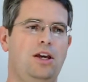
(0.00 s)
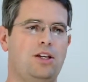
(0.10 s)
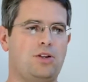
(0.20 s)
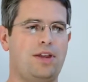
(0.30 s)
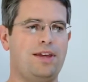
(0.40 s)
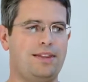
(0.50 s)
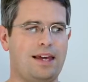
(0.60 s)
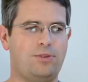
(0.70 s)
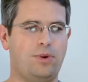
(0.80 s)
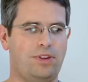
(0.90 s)
So I think
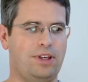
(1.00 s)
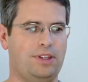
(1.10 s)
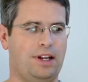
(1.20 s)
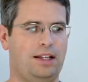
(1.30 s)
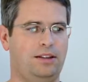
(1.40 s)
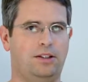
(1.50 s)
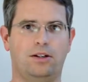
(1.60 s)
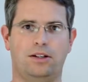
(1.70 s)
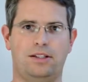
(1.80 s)
that's one thing that I learned,